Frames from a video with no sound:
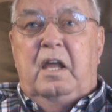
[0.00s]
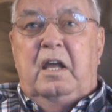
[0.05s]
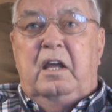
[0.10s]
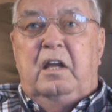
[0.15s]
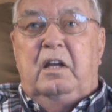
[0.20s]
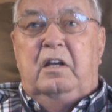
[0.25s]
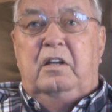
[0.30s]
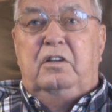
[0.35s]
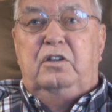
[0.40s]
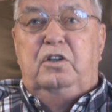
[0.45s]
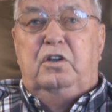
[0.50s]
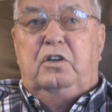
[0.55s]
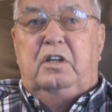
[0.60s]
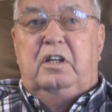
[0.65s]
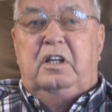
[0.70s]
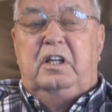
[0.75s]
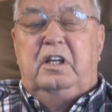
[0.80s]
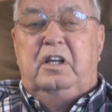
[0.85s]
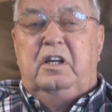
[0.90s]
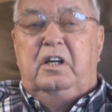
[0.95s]
and you
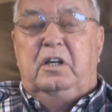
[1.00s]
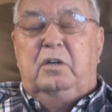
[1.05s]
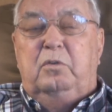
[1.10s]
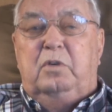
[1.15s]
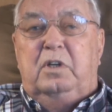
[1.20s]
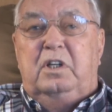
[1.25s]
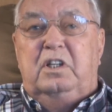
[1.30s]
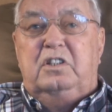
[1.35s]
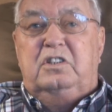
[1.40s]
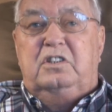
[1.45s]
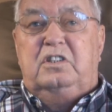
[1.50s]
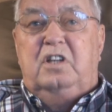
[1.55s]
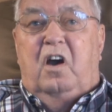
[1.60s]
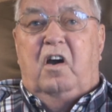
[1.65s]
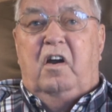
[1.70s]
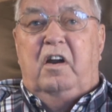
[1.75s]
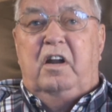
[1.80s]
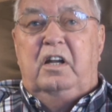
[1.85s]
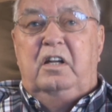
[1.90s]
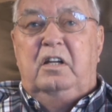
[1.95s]
could hear it when it
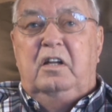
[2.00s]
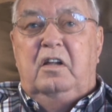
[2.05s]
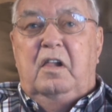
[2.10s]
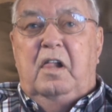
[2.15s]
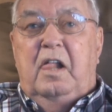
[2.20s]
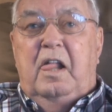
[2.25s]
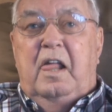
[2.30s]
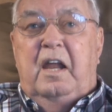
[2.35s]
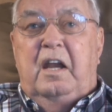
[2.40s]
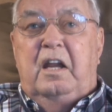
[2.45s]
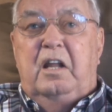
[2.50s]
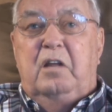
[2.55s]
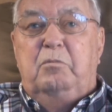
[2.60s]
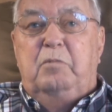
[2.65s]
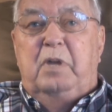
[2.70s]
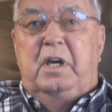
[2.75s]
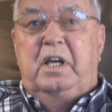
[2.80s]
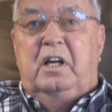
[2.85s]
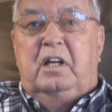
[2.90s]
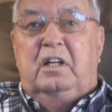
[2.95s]
started, and it
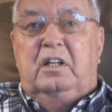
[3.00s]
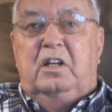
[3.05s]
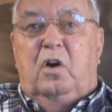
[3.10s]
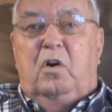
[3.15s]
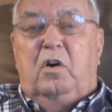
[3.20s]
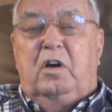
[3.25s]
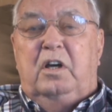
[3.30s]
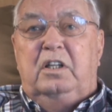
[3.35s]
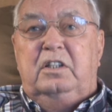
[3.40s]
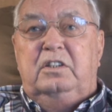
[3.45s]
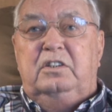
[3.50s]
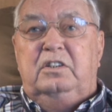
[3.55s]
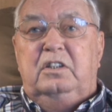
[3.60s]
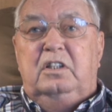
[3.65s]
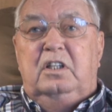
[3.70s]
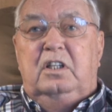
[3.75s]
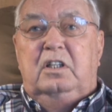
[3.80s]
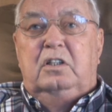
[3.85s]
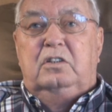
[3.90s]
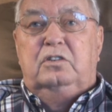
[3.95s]
made a noise,
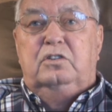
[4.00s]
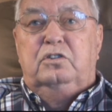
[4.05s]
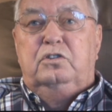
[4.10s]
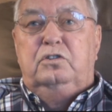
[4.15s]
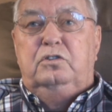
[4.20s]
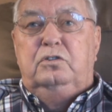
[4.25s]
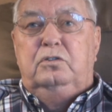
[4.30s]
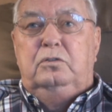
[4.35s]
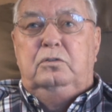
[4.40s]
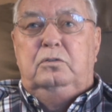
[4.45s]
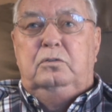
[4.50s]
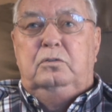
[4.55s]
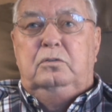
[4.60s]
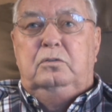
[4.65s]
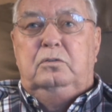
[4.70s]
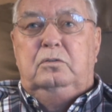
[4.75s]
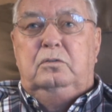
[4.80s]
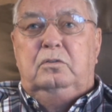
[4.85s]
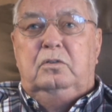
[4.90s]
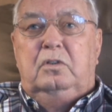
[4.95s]

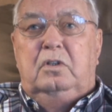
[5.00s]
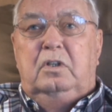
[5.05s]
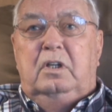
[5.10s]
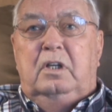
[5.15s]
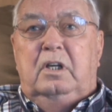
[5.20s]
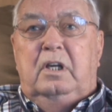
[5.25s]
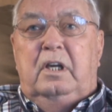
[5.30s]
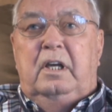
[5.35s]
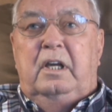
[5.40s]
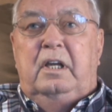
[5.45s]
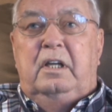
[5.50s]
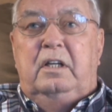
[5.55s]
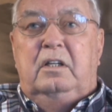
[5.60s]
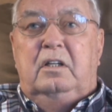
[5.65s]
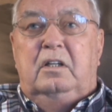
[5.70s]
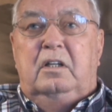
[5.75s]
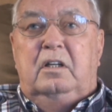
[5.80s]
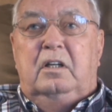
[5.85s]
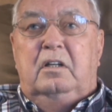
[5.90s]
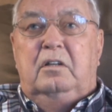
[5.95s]
and
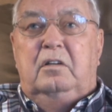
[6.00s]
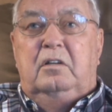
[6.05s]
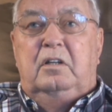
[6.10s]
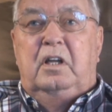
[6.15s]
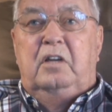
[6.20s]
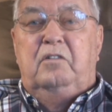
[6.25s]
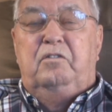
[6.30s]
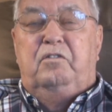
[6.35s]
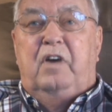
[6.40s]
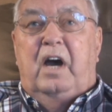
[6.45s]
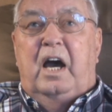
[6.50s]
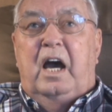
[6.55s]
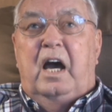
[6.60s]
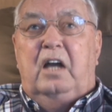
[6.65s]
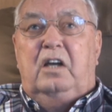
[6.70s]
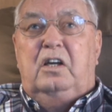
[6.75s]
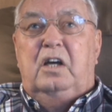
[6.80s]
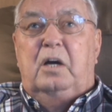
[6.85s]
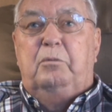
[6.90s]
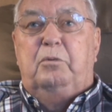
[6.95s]
they'd
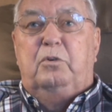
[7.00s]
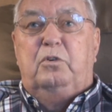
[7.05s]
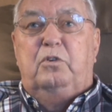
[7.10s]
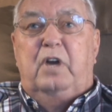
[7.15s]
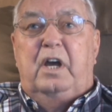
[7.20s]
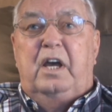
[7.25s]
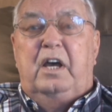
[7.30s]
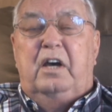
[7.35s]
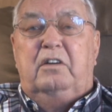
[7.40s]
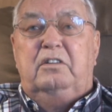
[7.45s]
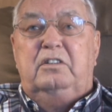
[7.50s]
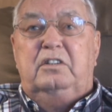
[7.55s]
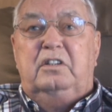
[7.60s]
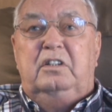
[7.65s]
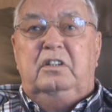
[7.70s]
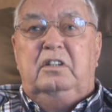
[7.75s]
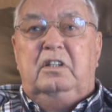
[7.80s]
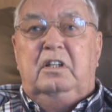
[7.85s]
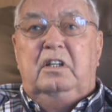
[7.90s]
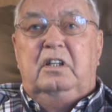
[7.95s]
fire a couple rounds
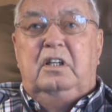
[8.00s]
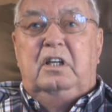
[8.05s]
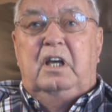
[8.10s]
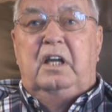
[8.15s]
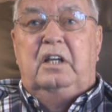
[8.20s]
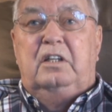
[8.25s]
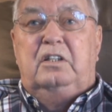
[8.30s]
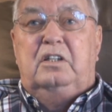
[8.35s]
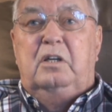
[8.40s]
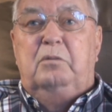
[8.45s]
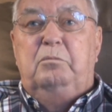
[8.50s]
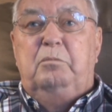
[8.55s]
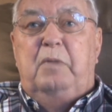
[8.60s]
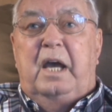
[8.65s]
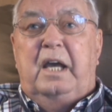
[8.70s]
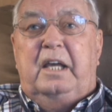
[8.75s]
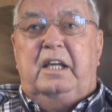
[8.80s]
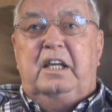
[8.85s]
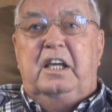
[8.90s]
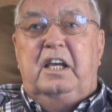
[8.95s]
and come
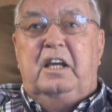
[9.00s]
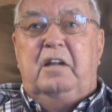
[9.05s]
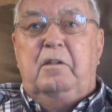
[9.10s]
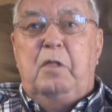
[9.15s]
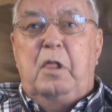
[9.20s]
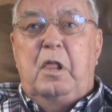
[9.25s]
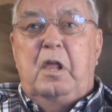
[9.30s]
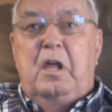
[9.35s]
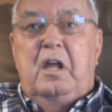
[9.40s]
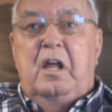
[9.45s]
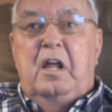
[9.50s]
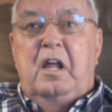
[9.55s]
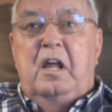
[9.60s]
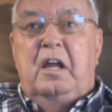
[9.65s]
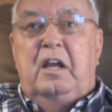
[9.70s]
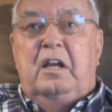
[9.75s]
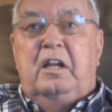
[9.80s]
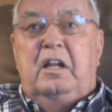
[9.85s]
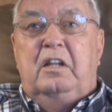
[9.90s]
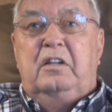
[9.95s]
back in,
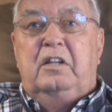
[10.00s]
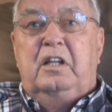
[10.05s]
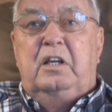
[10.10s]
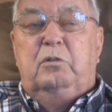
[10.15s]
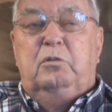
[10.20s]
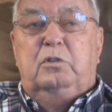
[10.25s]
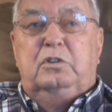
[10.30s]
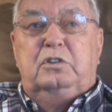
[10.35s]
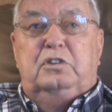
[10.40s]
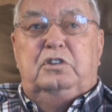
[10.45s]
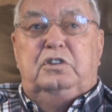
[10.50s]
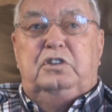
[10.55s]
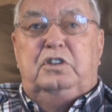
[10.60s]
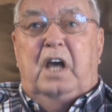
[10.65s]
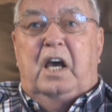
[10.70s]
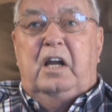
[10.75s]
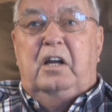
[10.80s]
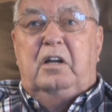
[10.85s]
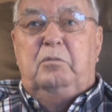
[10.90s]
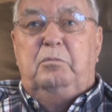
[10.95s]
and it was
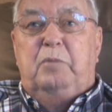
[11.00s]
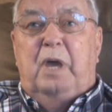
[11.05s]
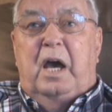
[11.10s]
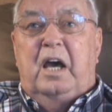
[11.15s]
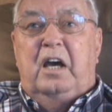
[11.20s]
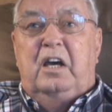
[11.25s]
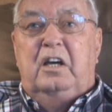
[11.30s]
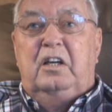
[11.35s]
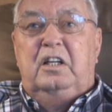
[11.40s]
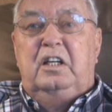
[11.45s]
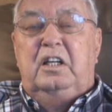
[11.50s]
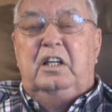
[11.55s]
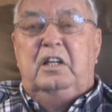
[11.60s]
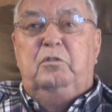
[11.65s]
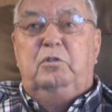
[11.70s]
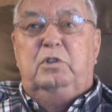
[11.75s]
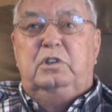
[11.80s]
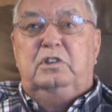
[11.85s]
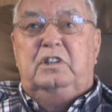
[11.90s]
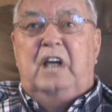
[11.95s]

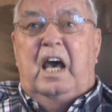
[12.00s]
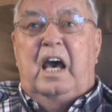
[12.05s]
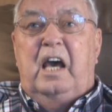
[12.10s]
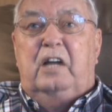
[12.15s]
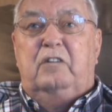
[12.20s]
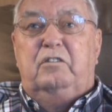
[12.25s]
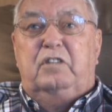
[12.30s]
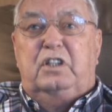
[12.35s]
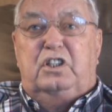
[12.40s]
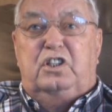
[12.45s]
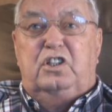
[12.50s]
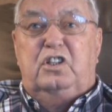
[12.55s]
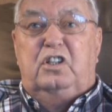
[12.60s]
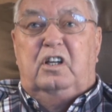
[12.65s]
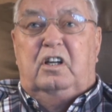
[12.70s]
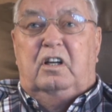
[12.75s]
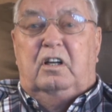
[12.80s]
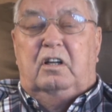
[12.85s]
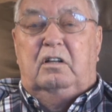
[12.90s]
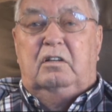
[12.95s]
it was out of a
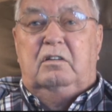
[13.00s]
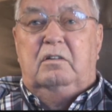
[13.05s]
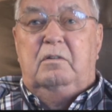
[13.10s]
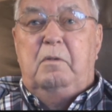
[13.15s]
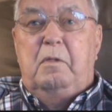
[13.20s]
tunnel,